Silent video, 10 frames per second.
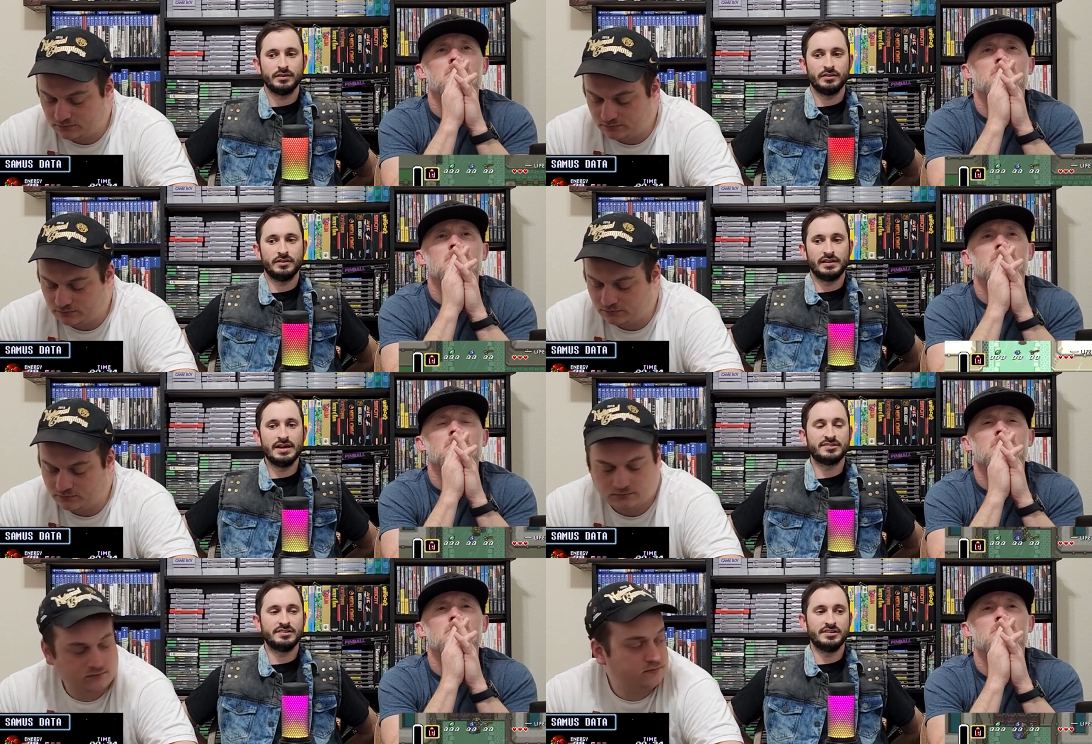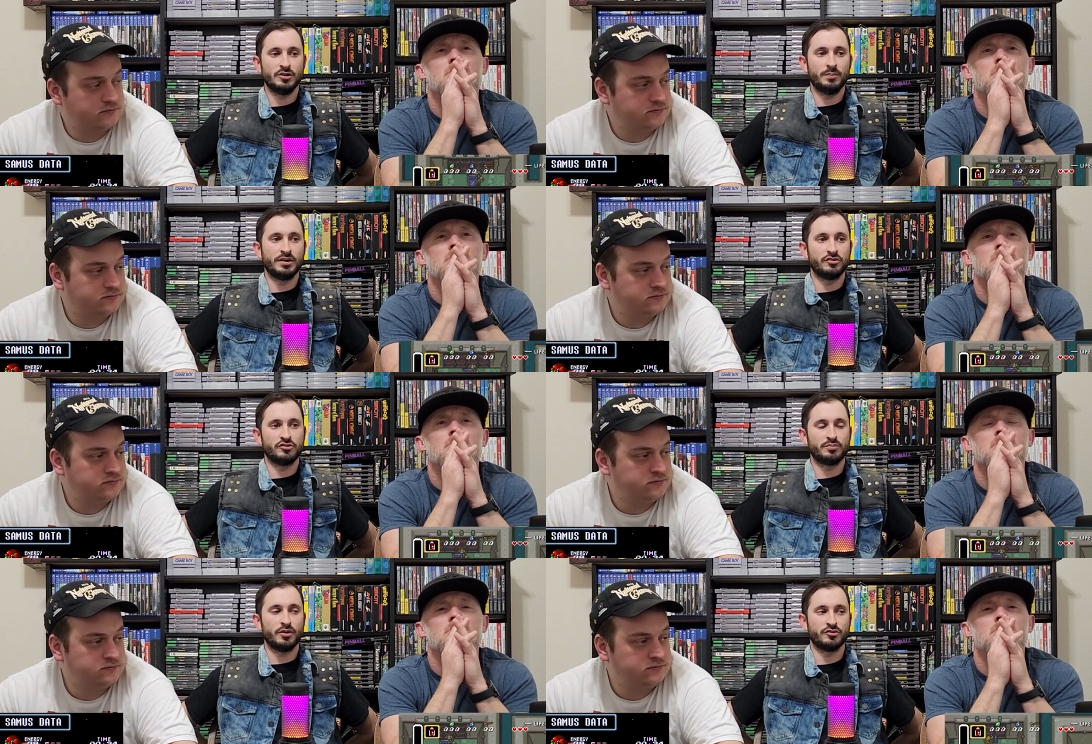Speaker 1: less detailed because they're
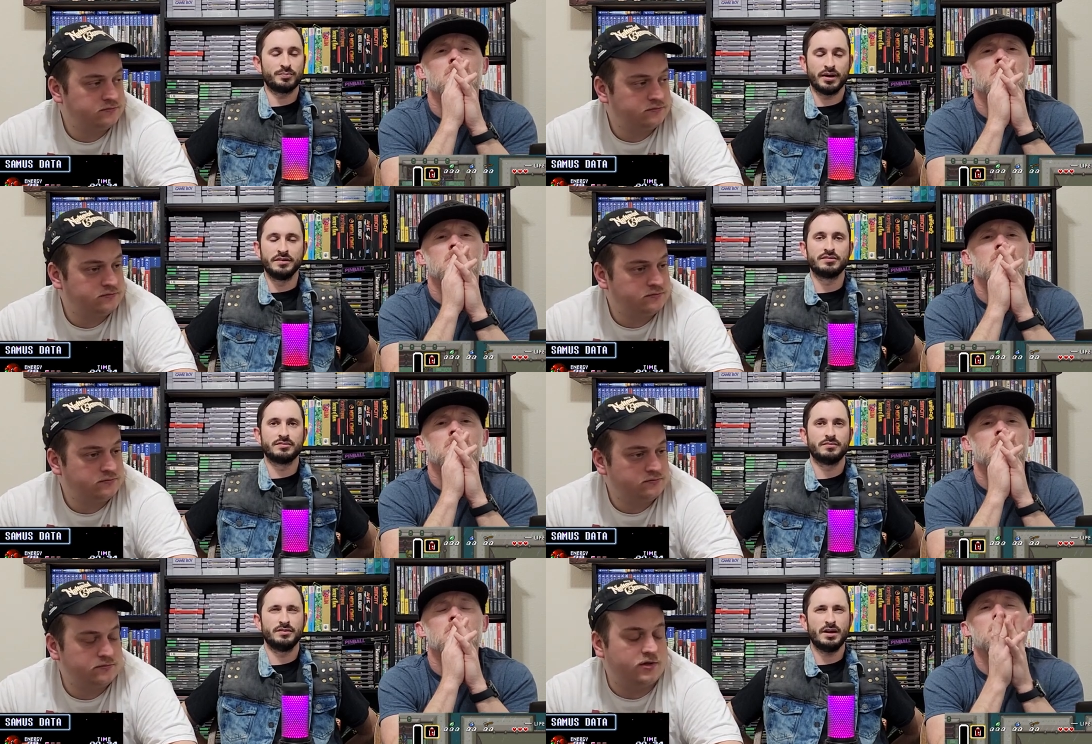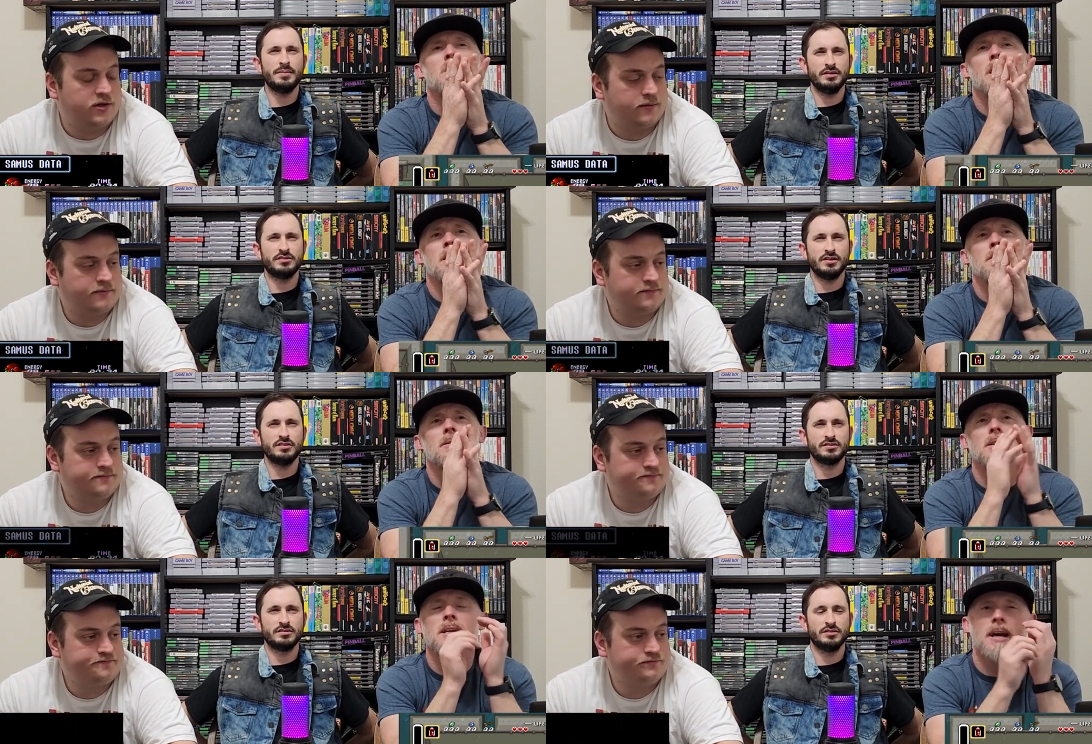smaller sprites. Does that make
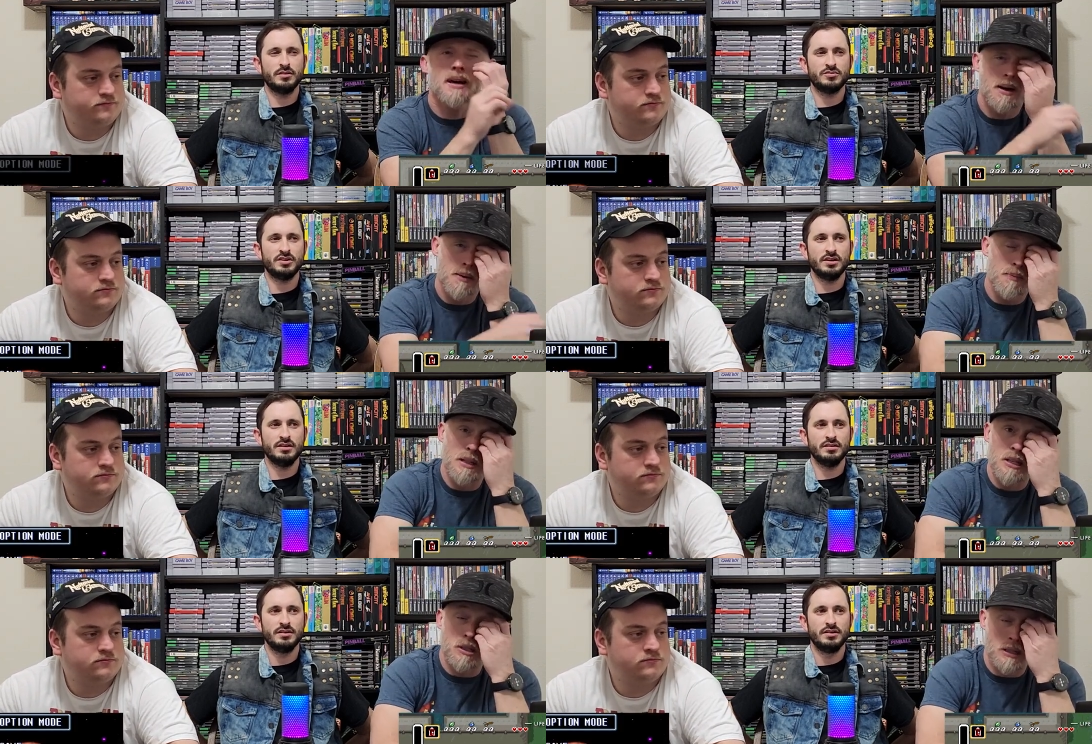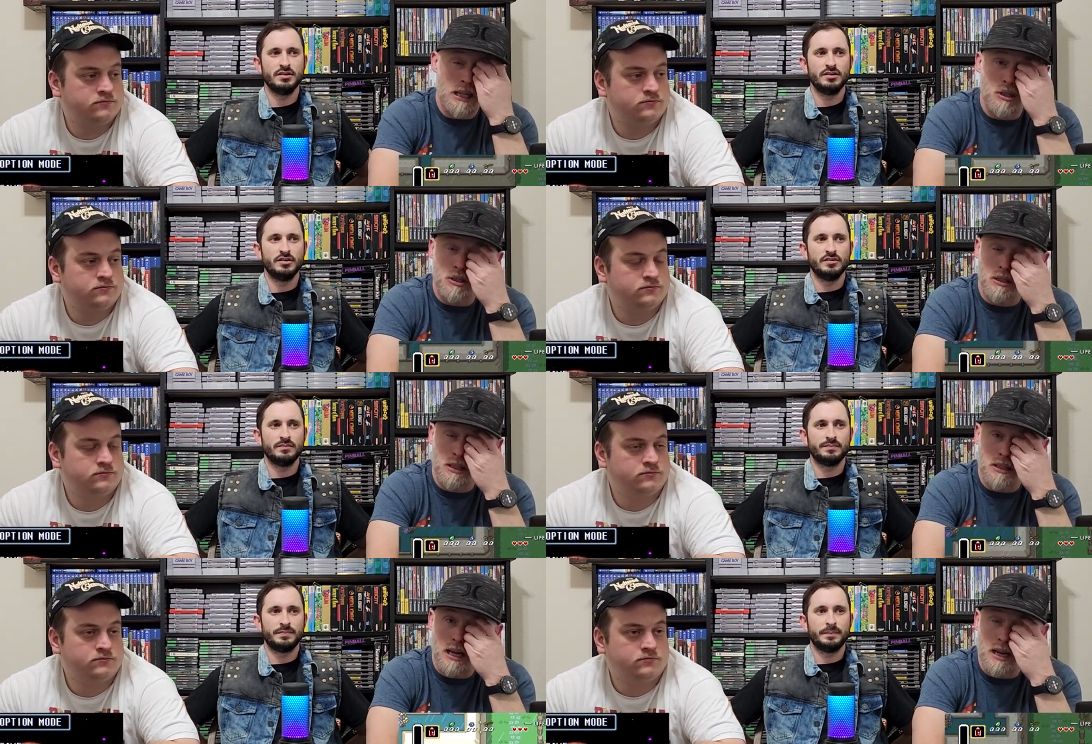sense? Yeah, you know I'm saying that's
Speaker 2: just, that's just the
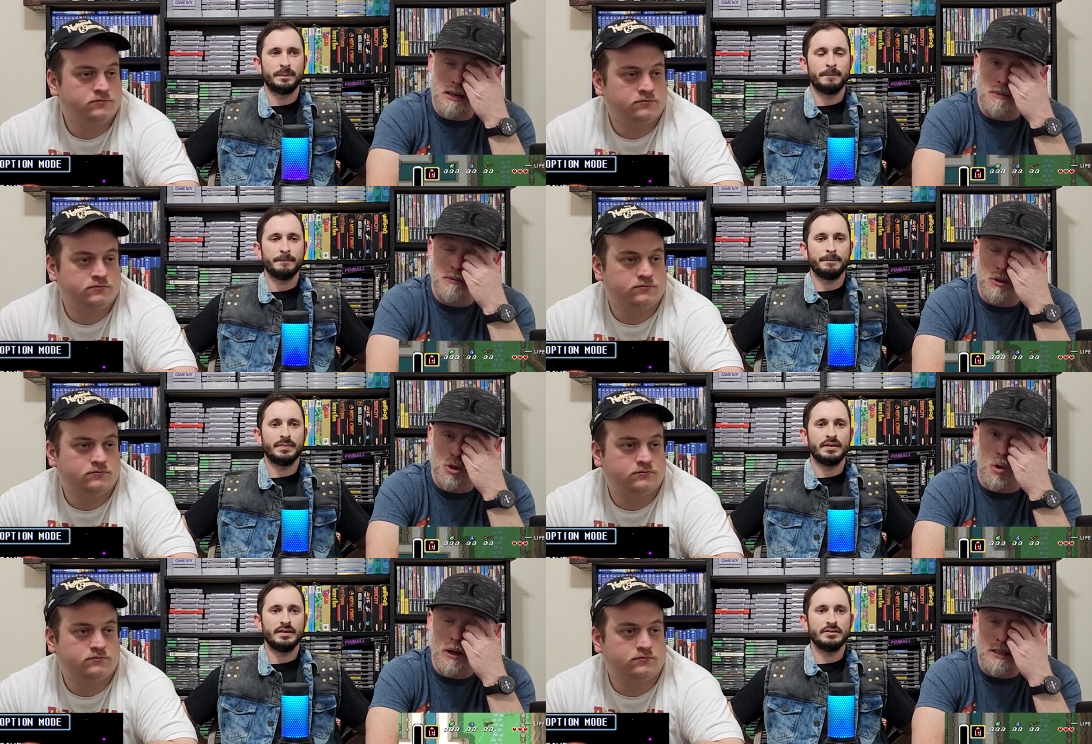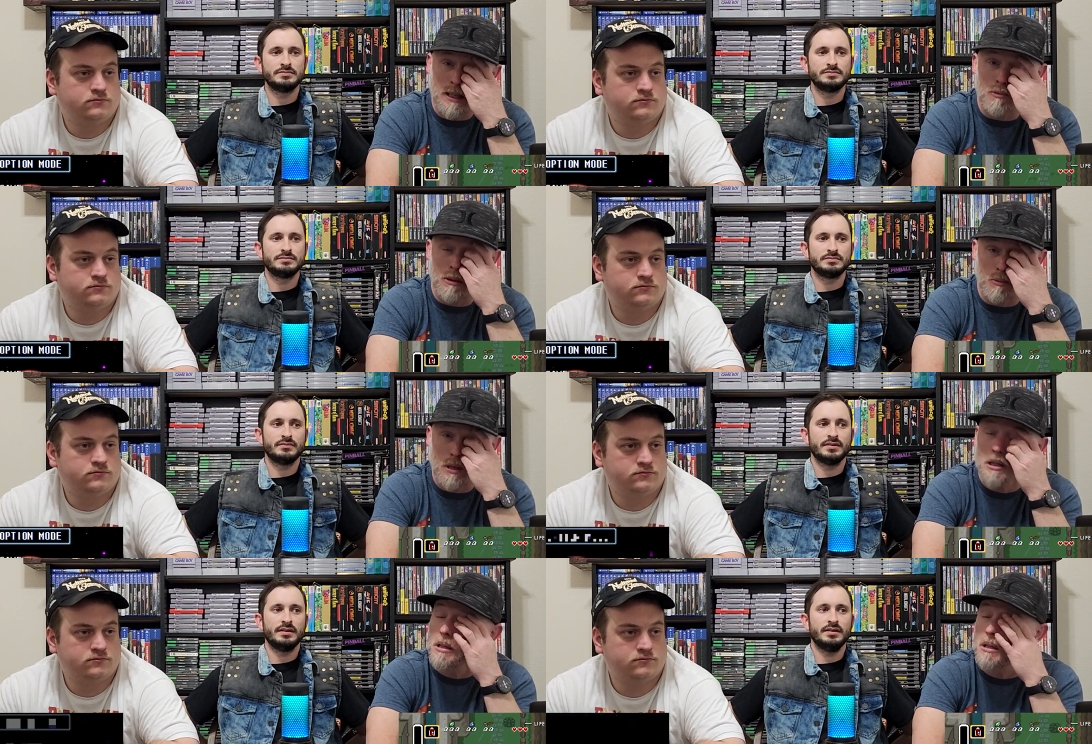design choice they went
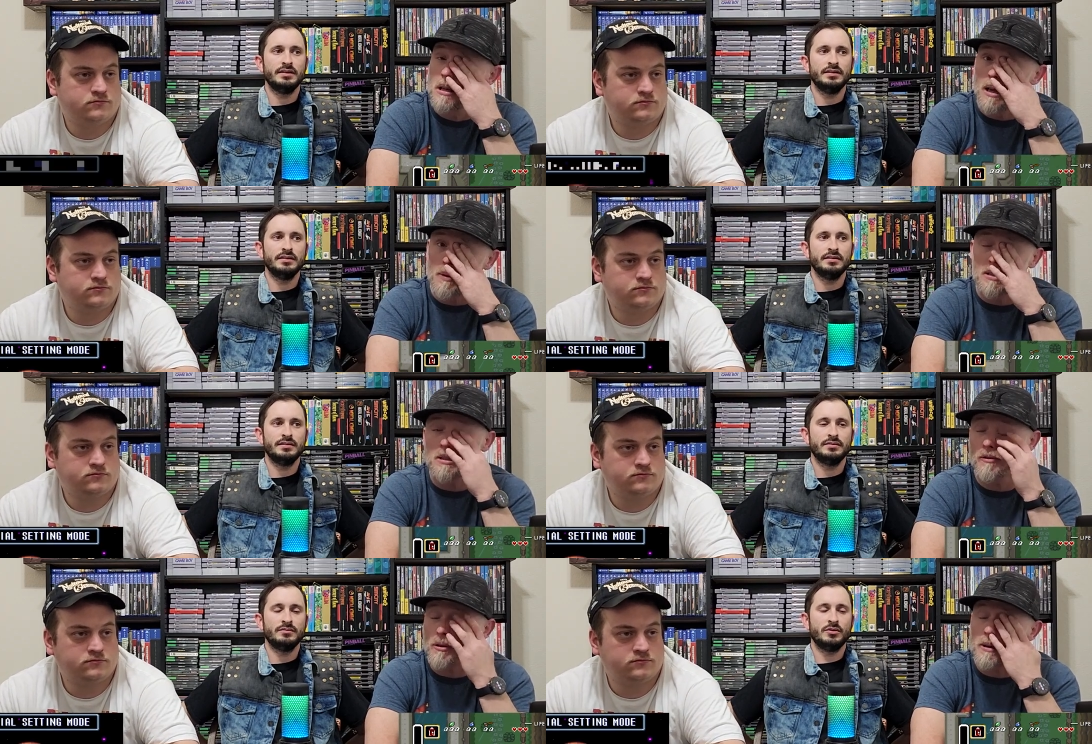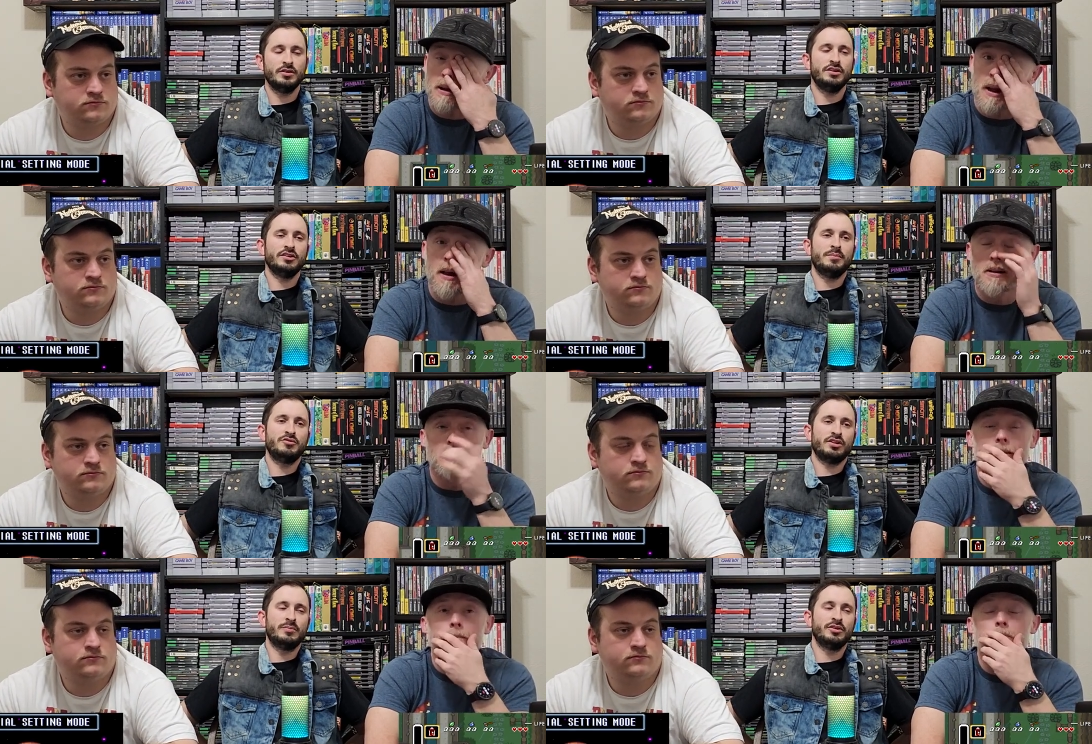with it's a different. Well, it, I'm
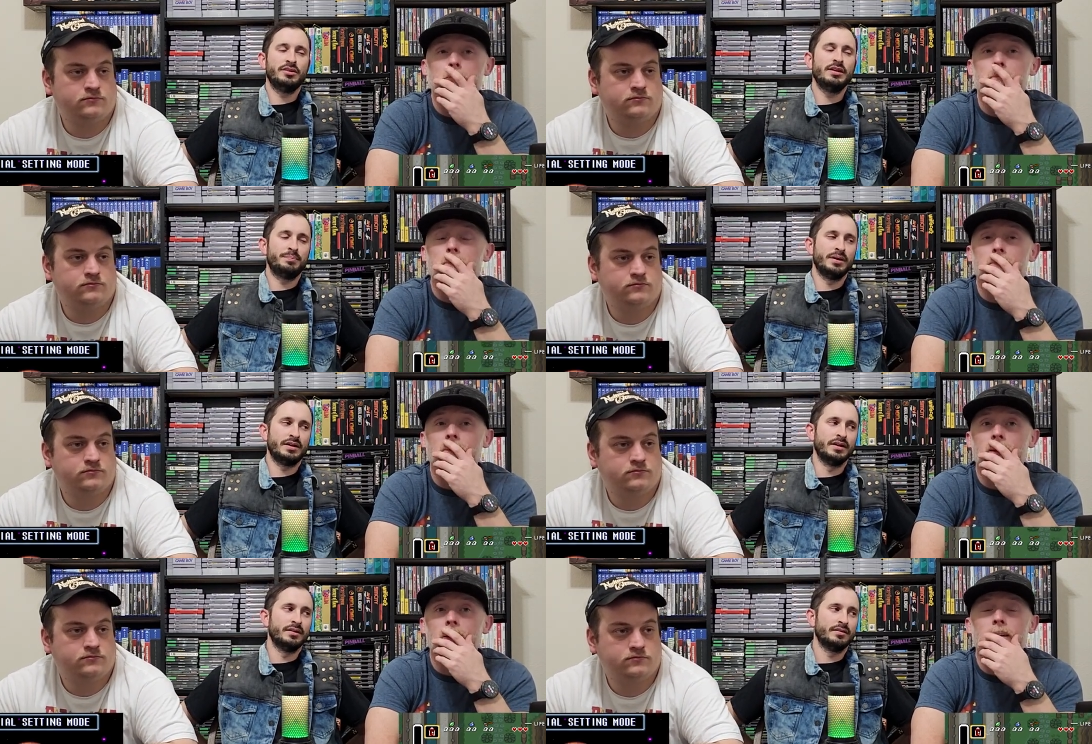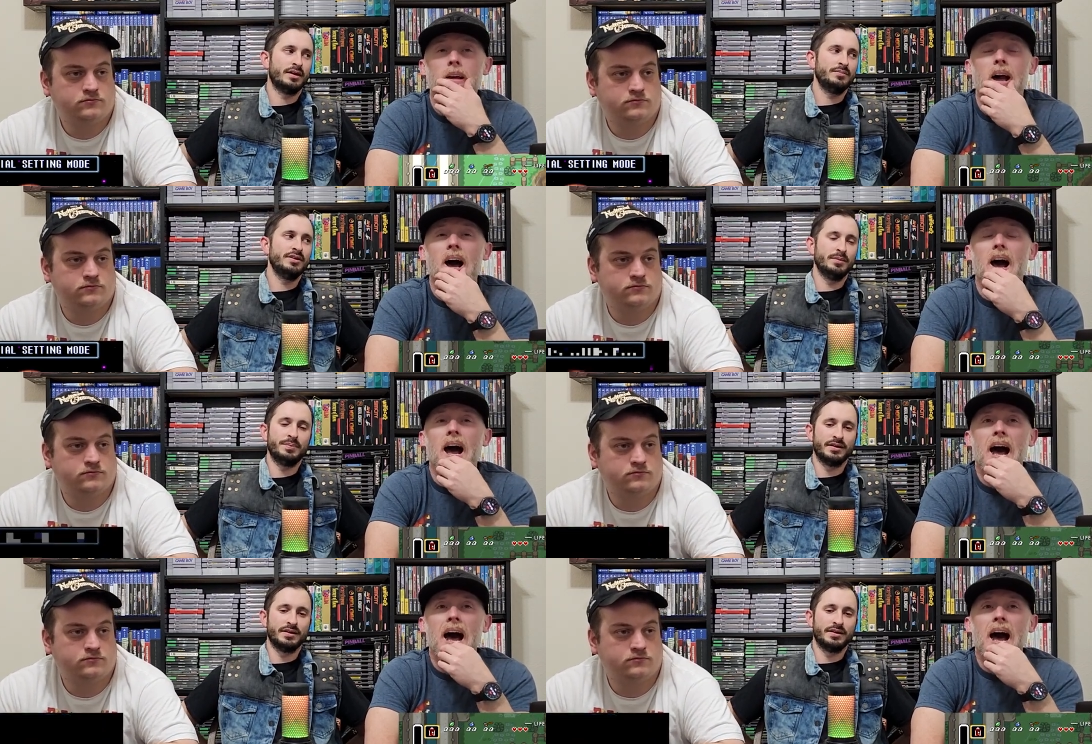just I'm
Speaker 1: nitpicking. I'm nitpicking.